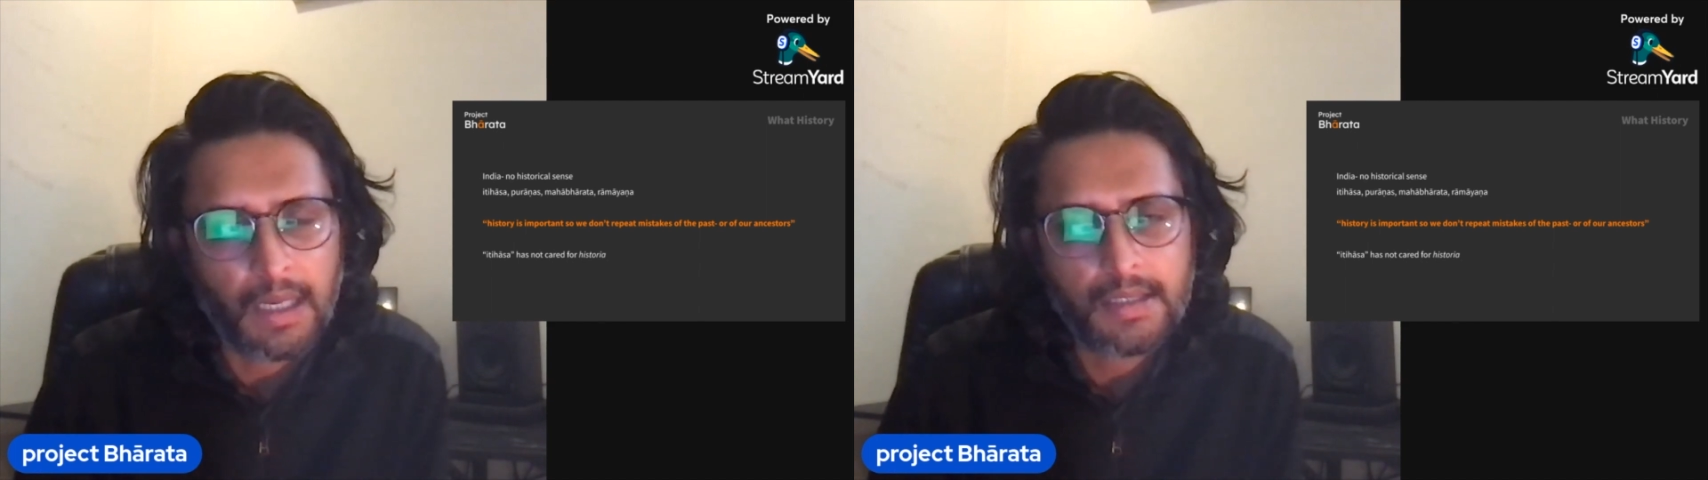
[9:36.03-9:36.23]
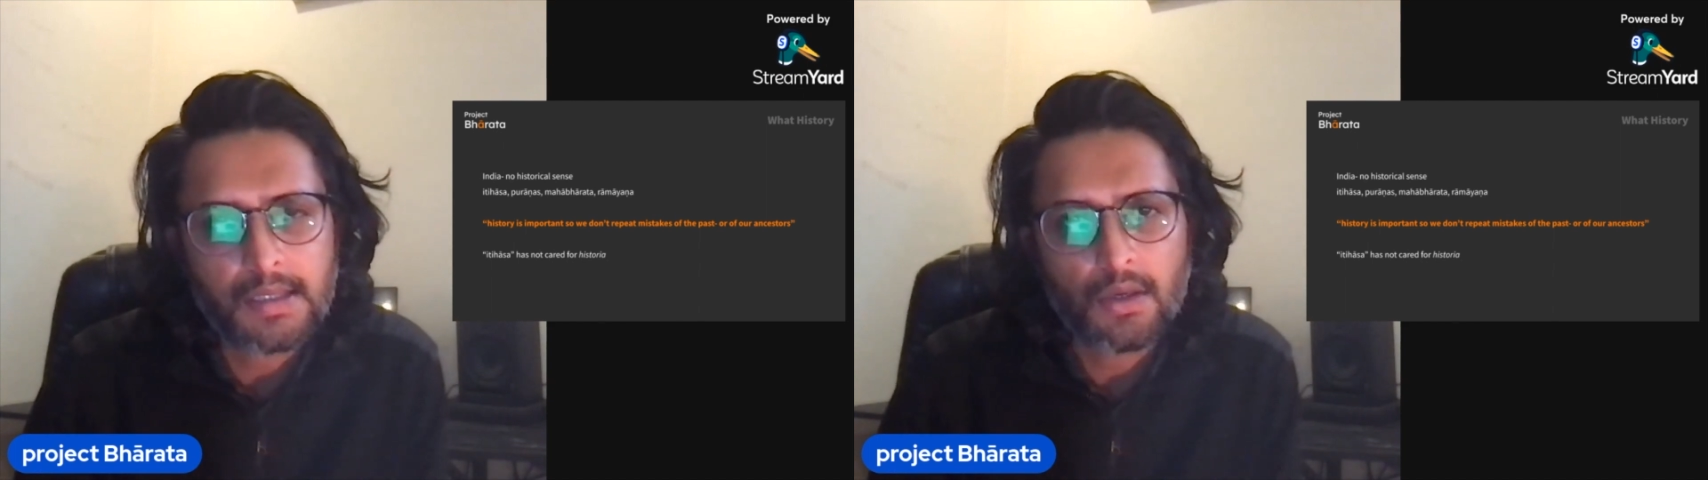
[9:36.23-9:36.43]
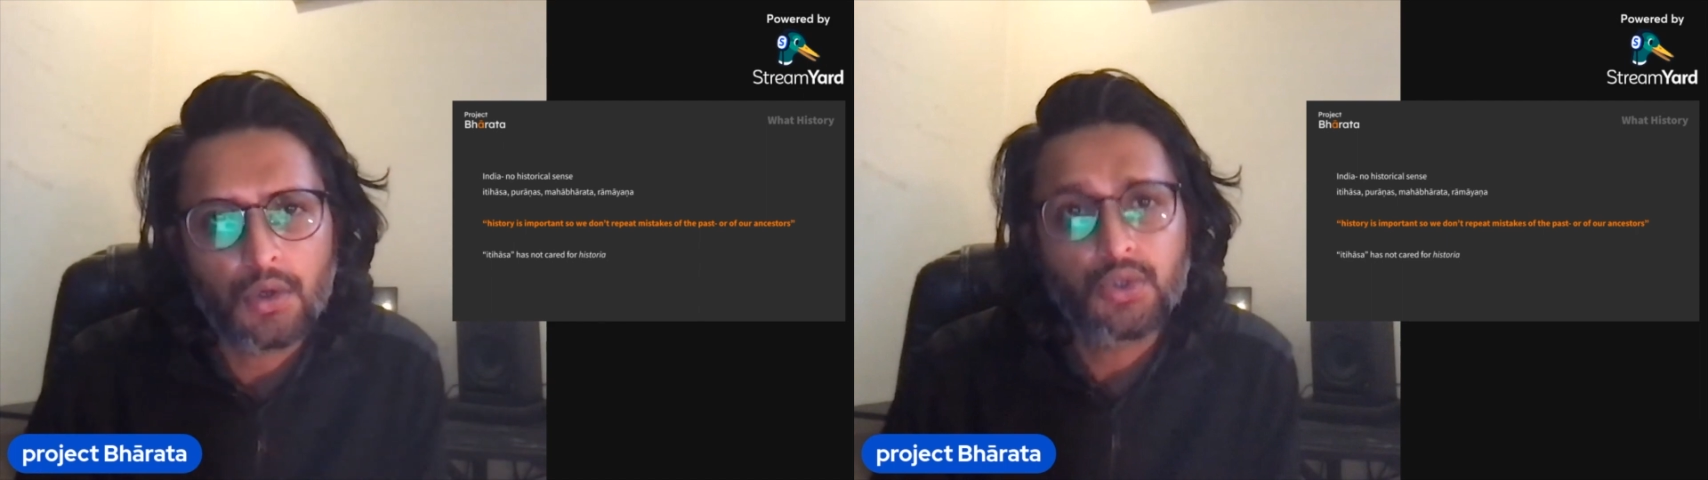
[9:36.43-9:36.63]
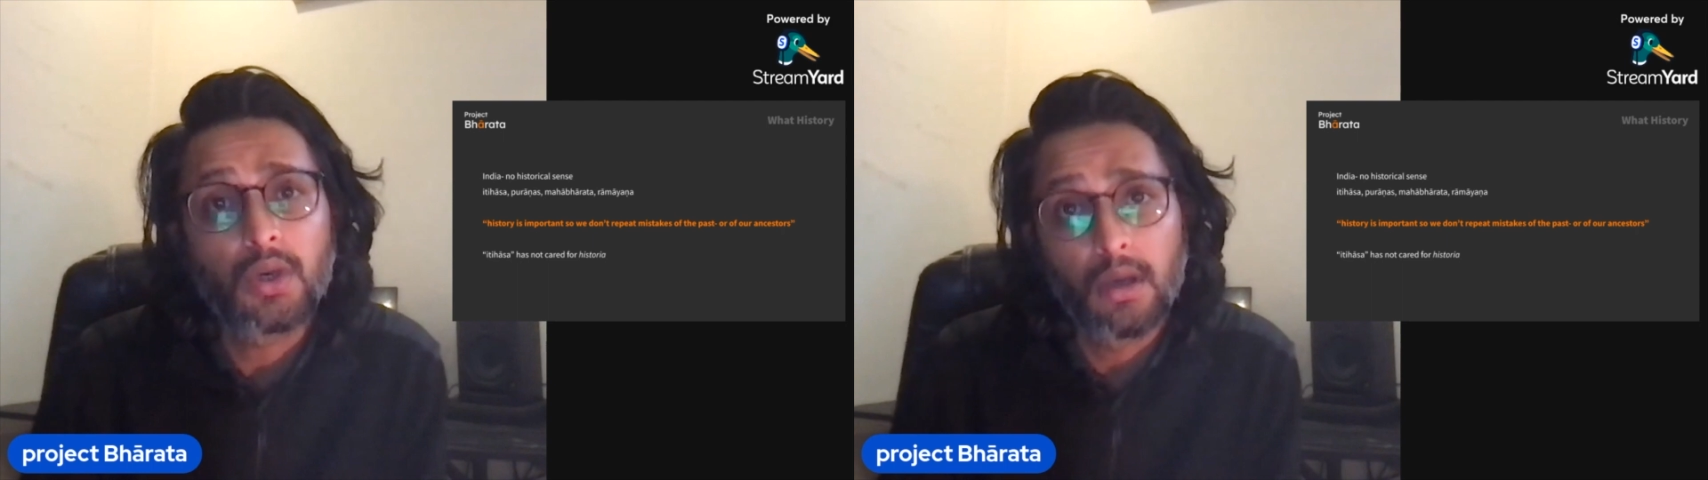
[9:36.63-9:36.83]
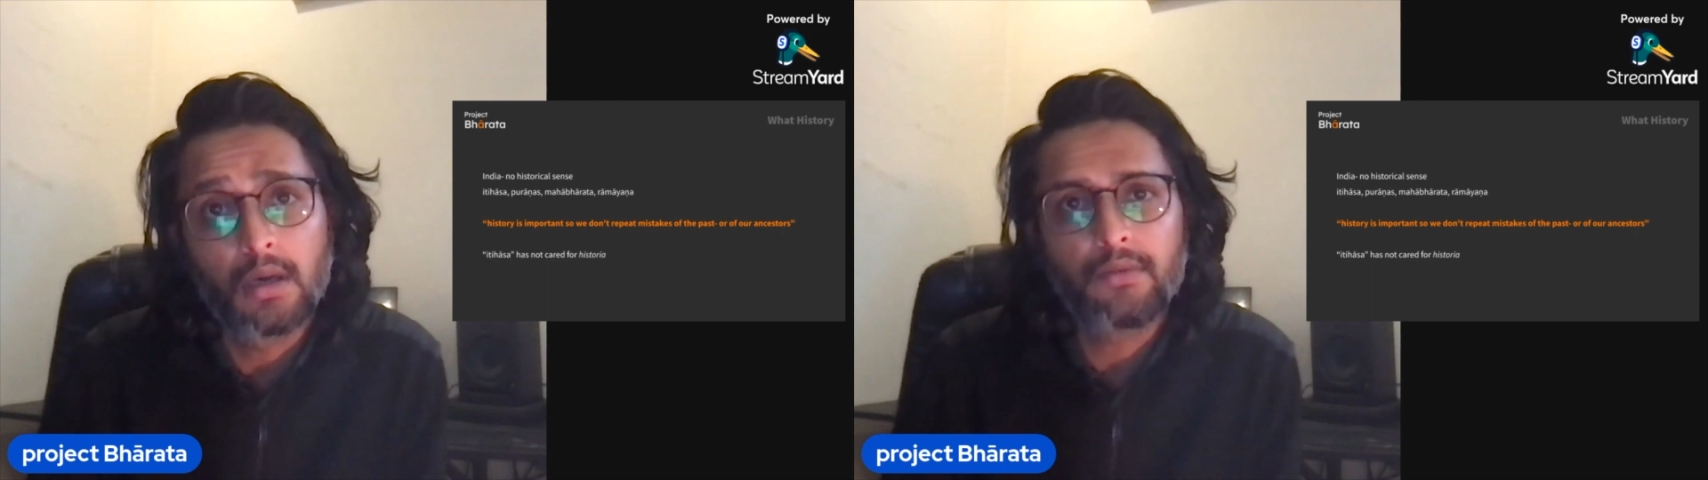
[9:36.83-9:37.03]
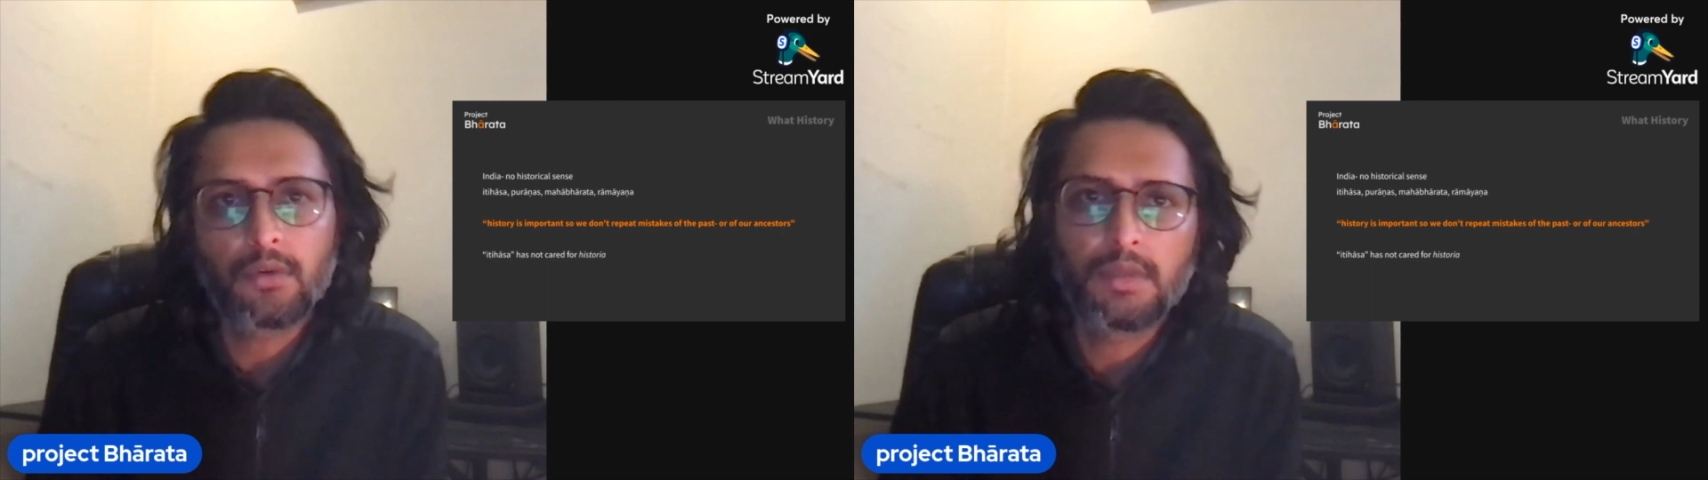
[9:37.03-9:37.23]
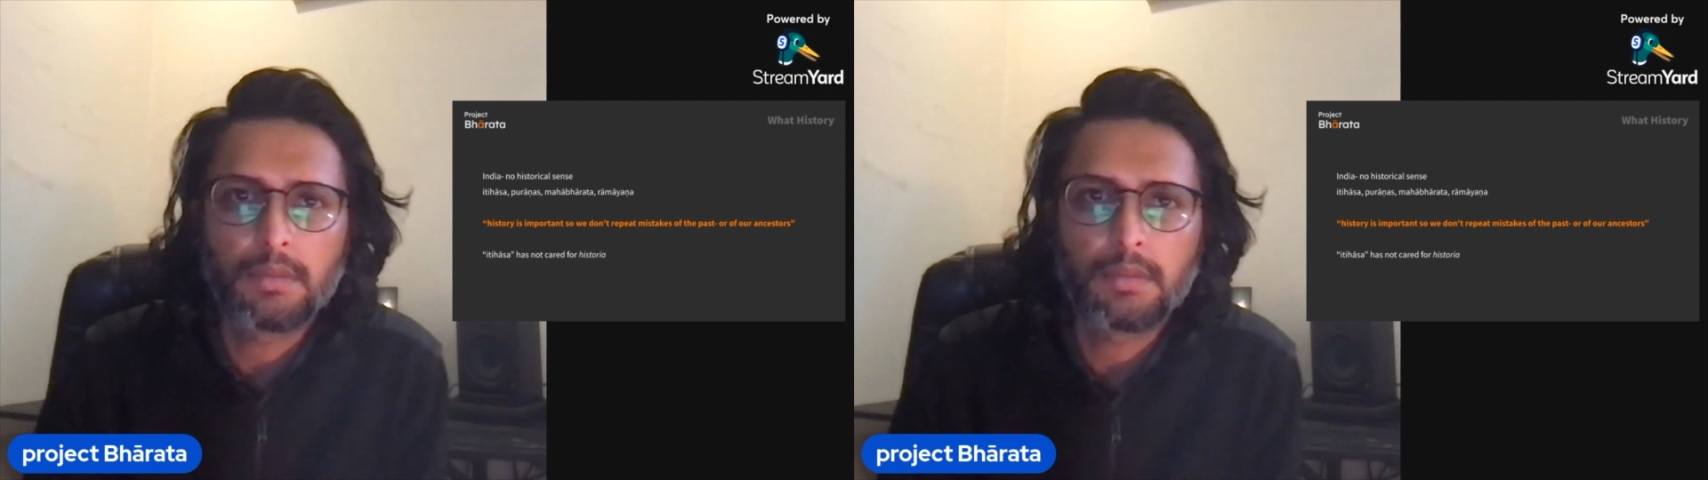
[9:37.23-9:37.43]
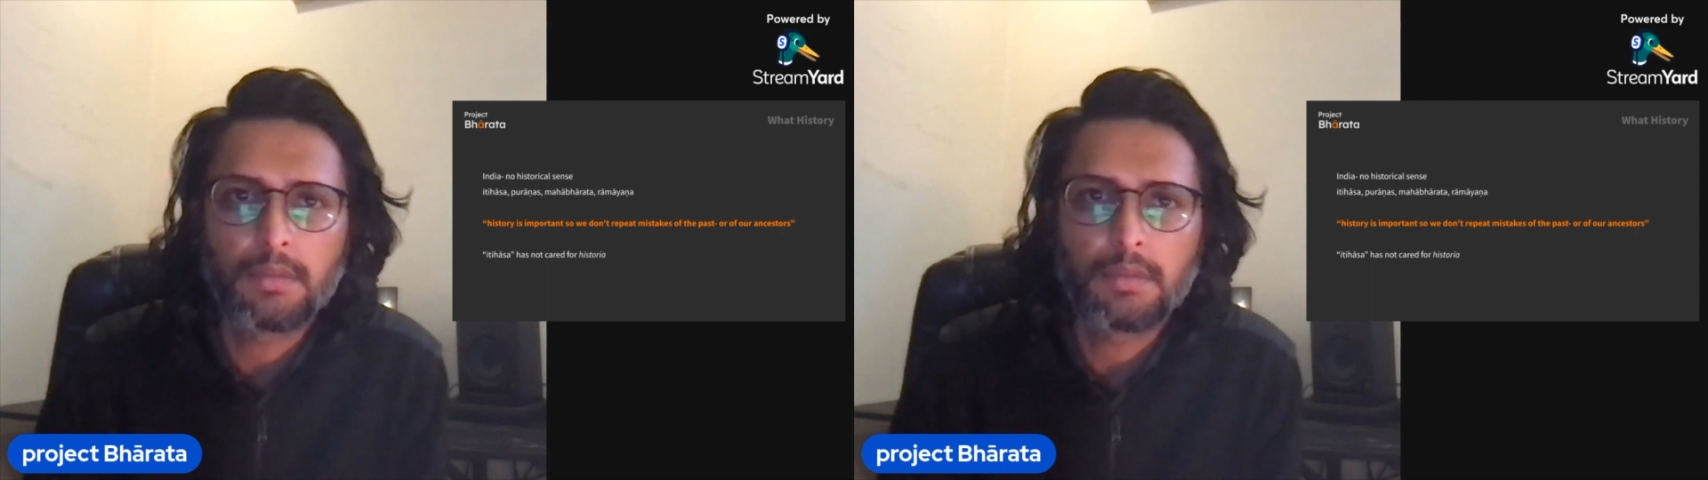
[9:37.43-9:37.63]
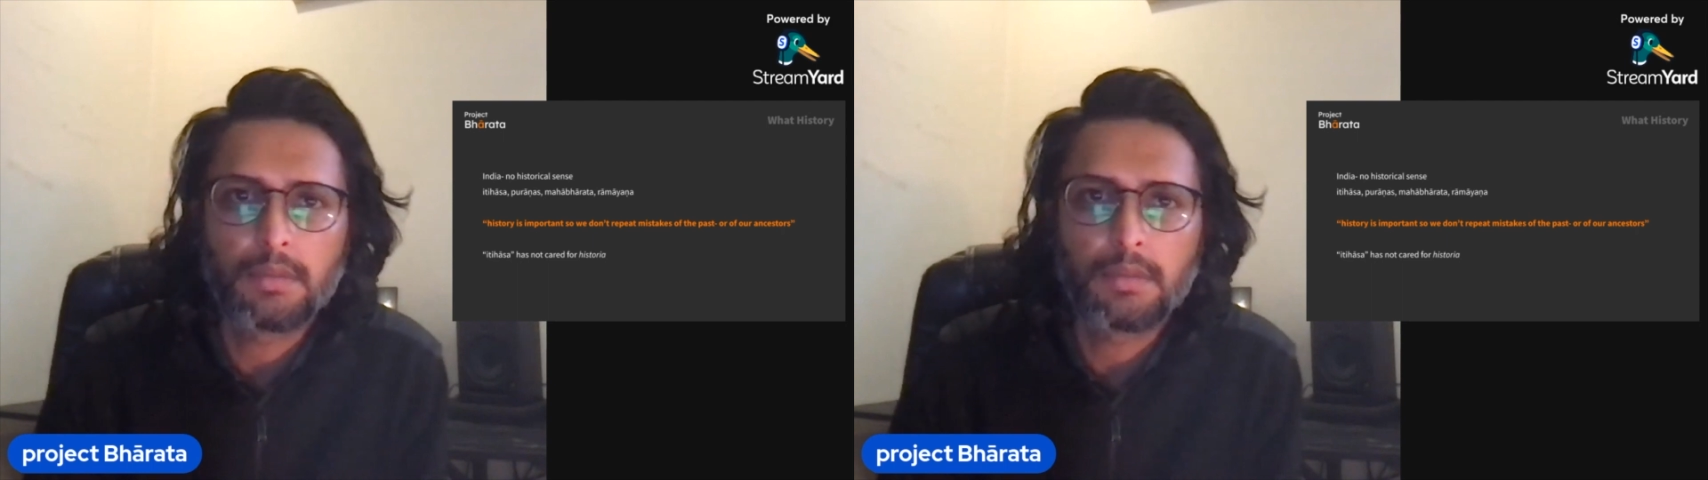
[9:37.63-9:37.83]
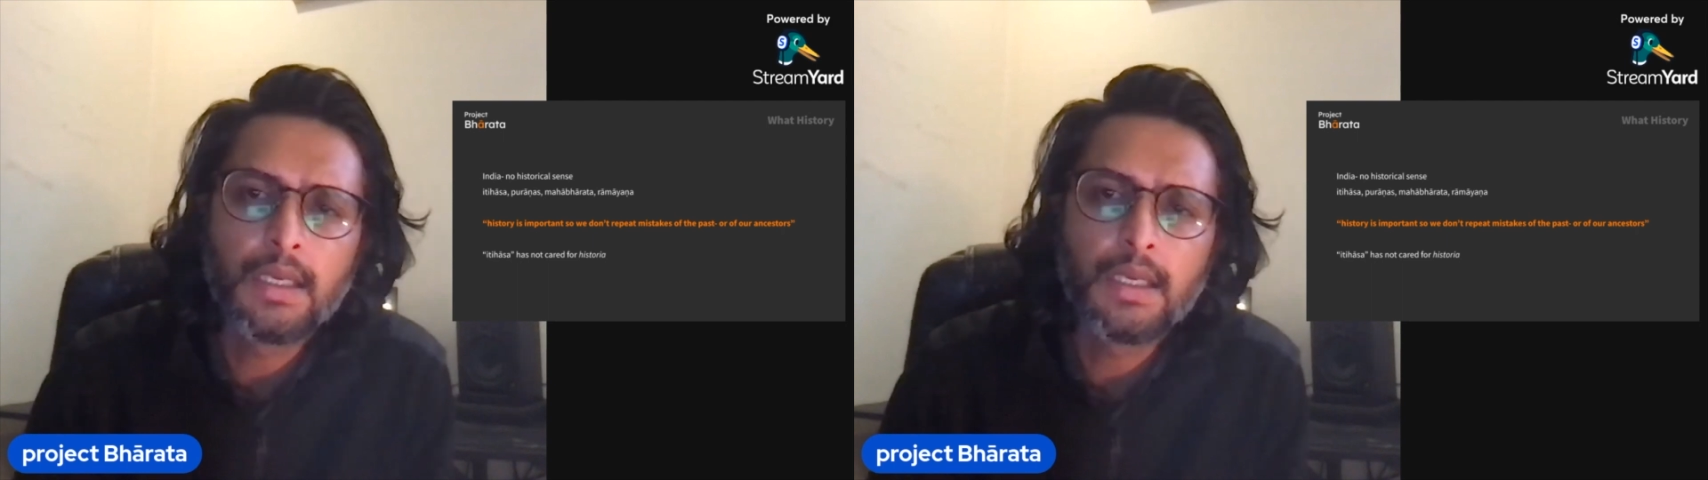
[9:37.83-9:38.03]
past or to learn from the past.